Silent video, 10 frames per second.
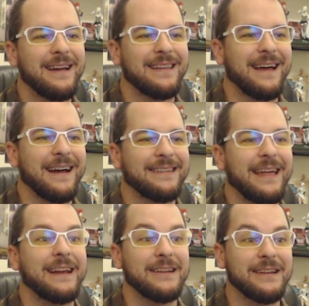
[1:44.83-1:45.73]
like
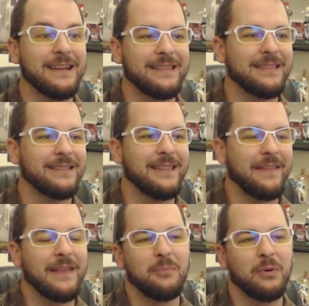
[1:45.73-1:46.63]

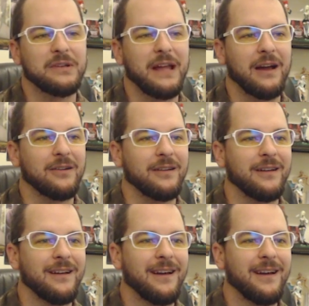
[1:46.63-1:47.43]
that they put down